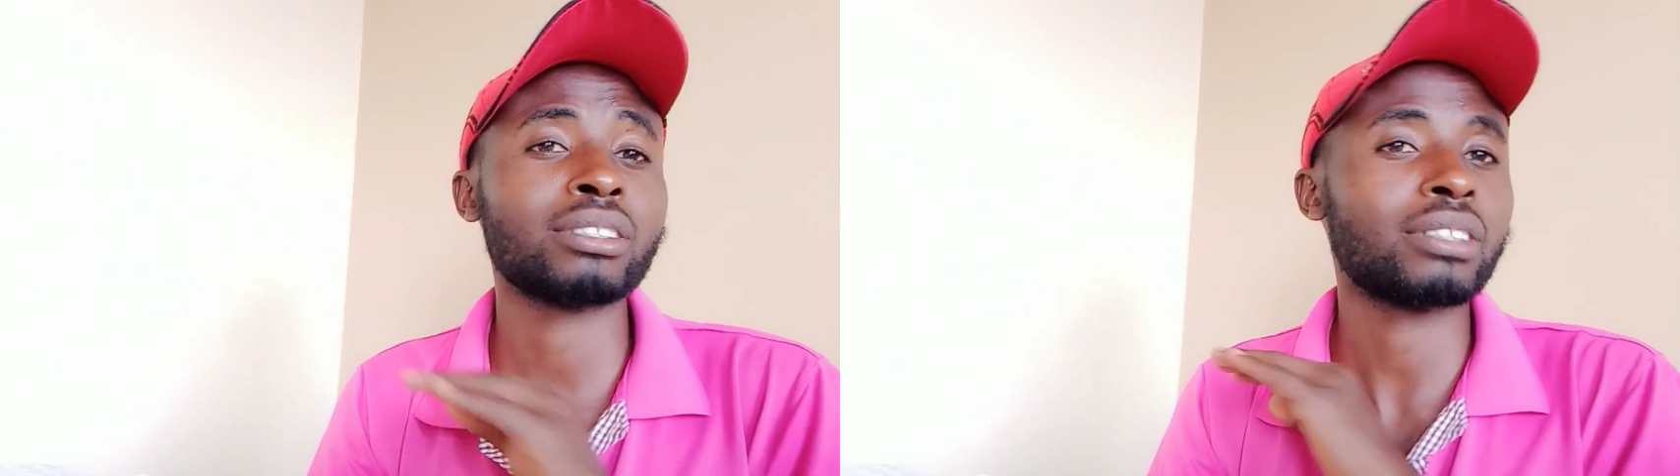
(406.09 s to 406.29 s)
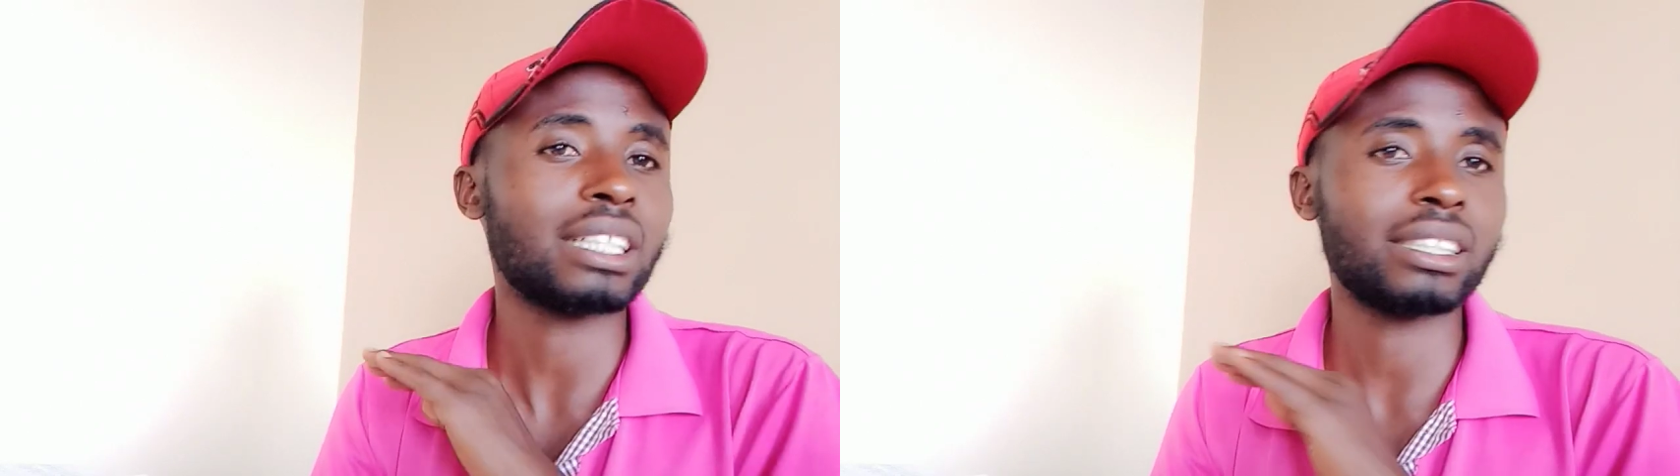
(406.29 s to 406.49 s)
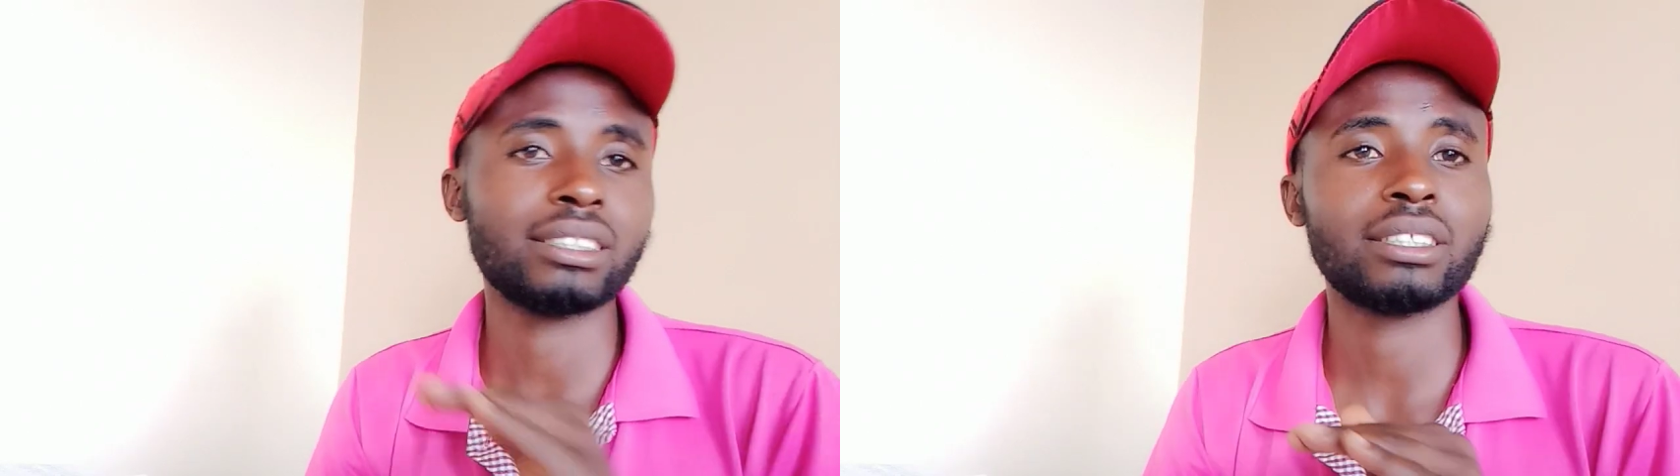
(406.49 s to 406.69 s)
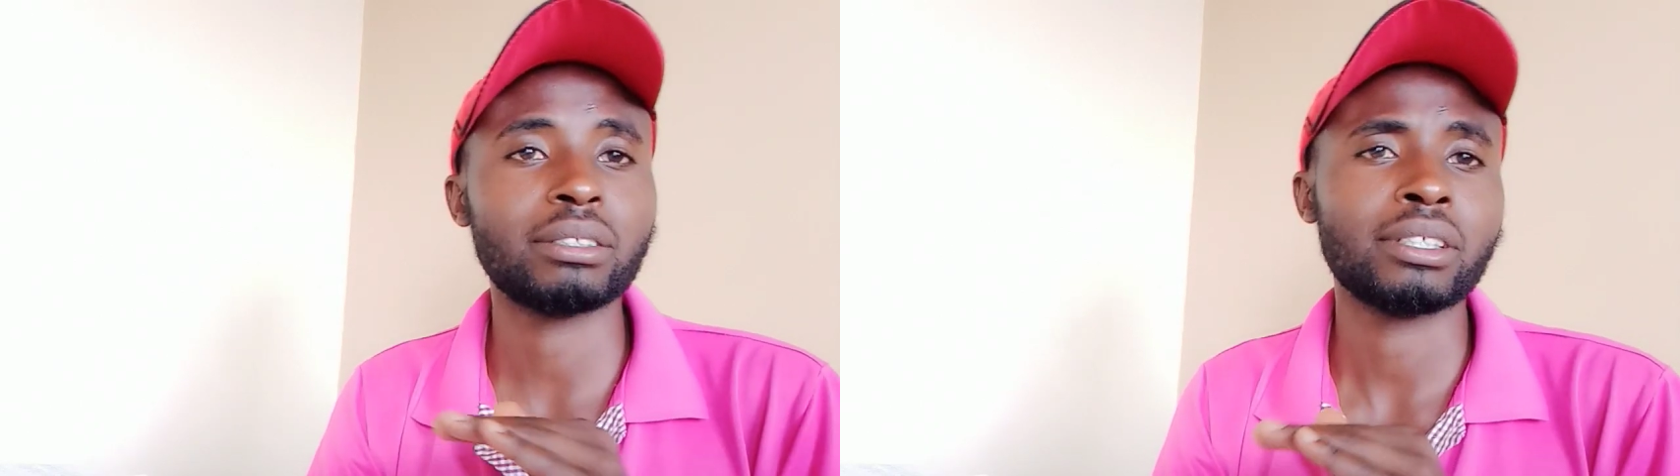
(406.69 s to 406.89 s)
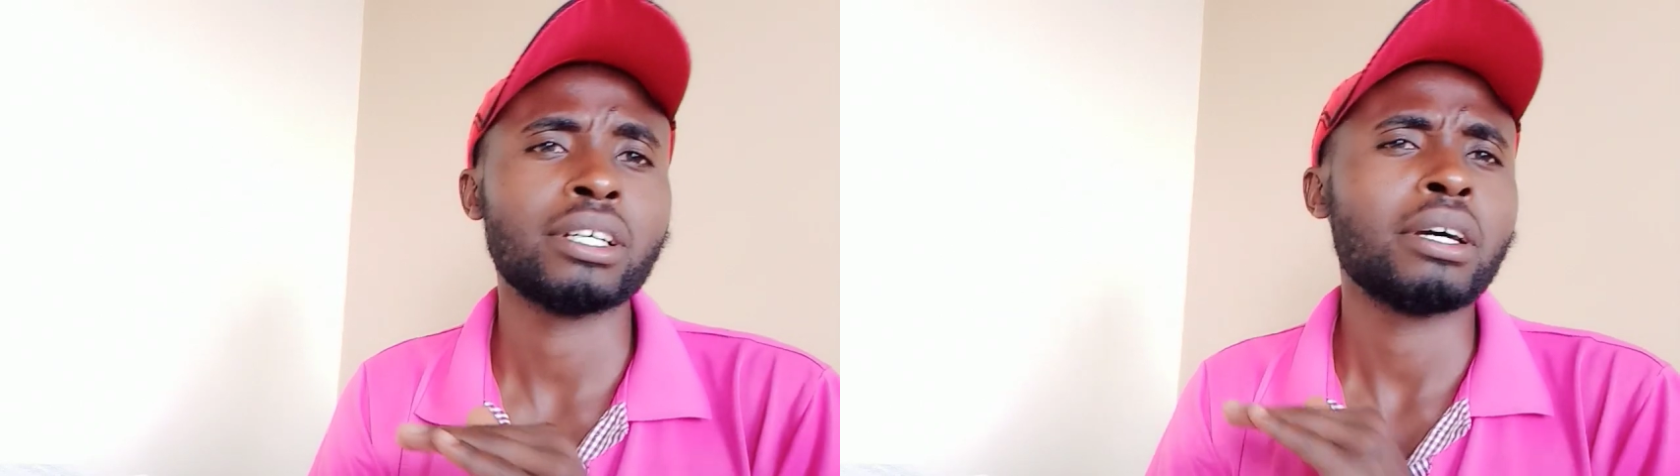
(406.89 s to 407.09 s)
That is the
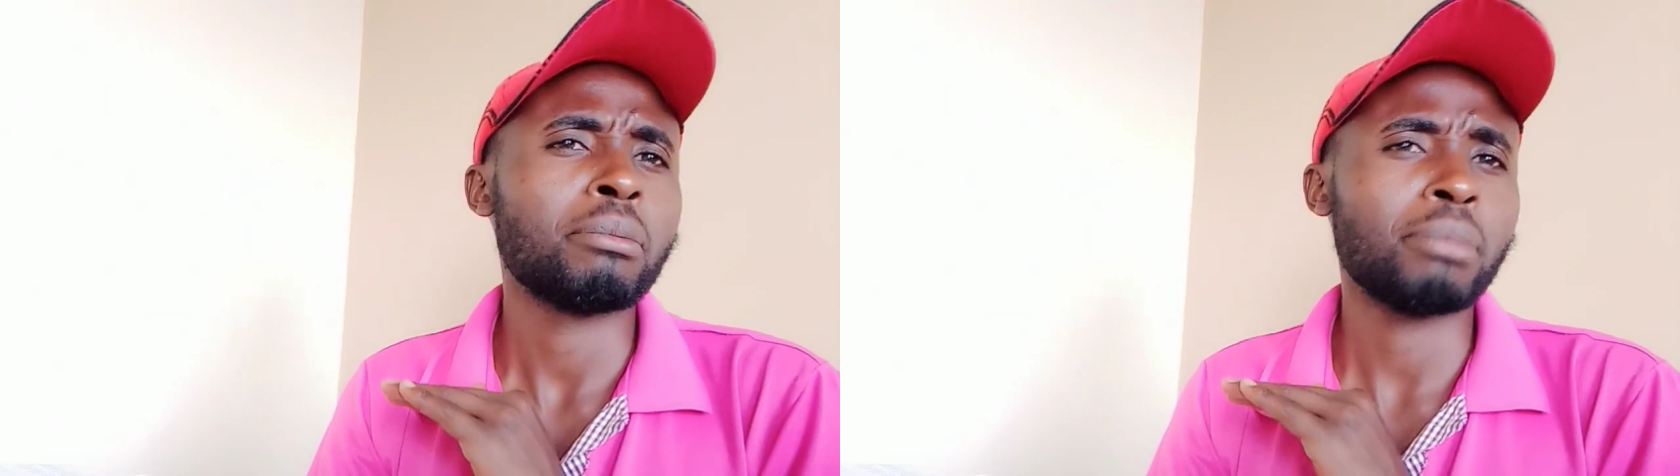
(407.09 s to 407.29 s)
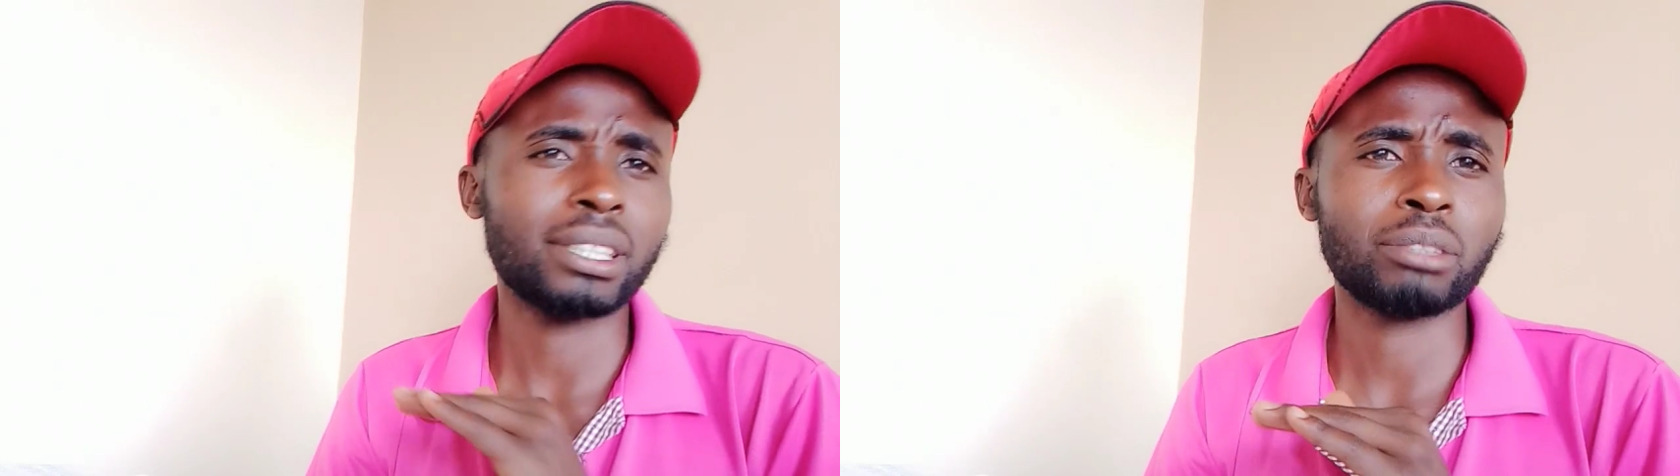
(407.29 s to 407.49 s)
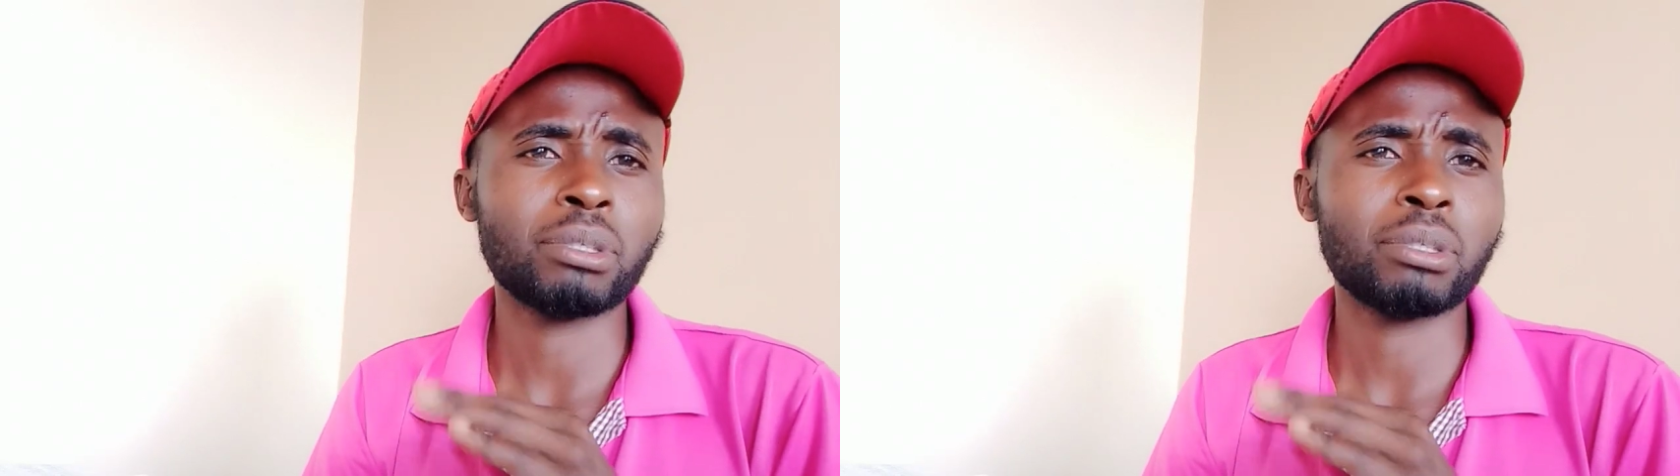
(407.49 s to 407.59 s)
maximum.